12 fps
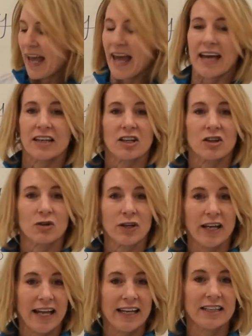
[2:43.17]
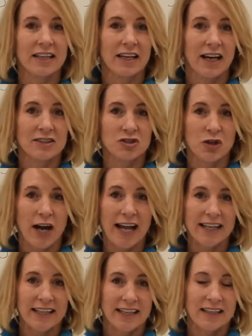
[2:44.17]
and create a
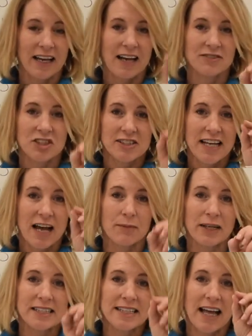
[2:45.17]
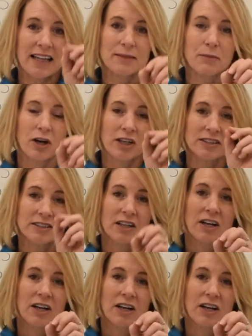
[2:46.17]
tracking of just how many tally marks